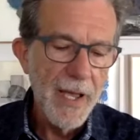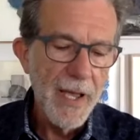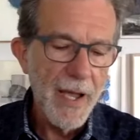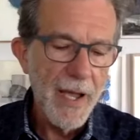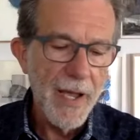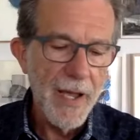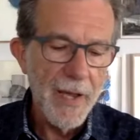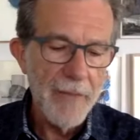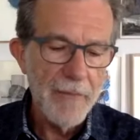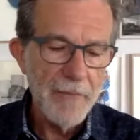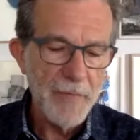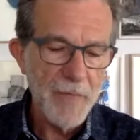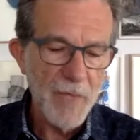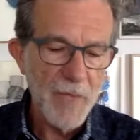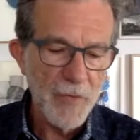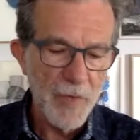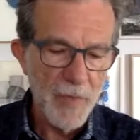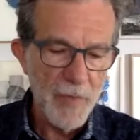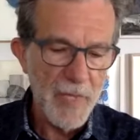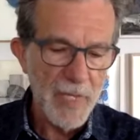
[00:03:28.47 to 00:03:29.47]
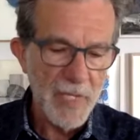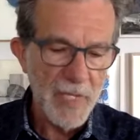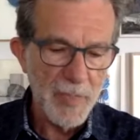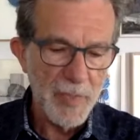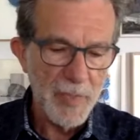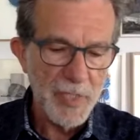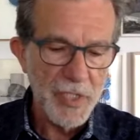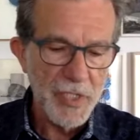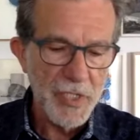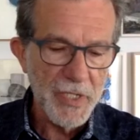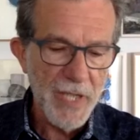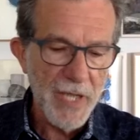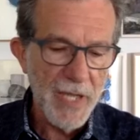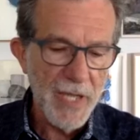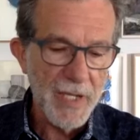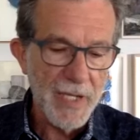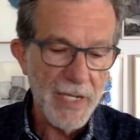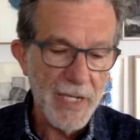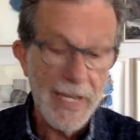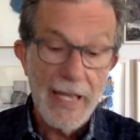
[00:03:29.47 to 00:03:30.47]
From the exhibition,
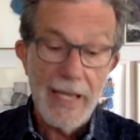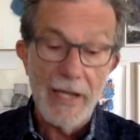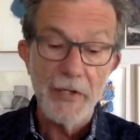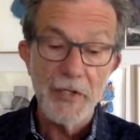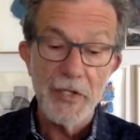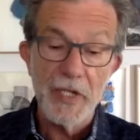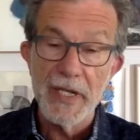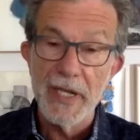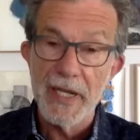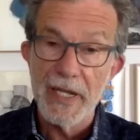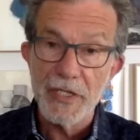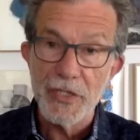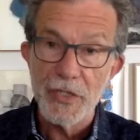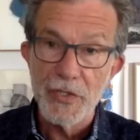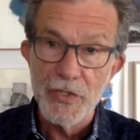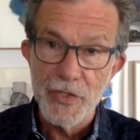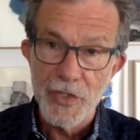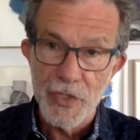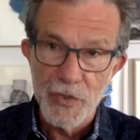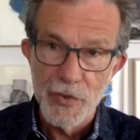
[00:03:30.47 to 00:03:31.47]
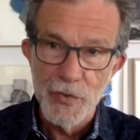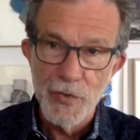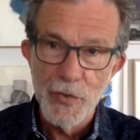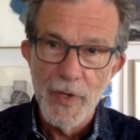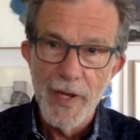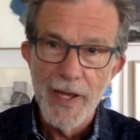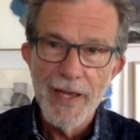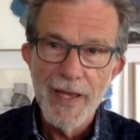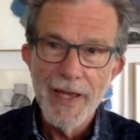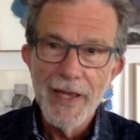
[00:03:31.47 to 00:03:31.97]
Cloud Connection 2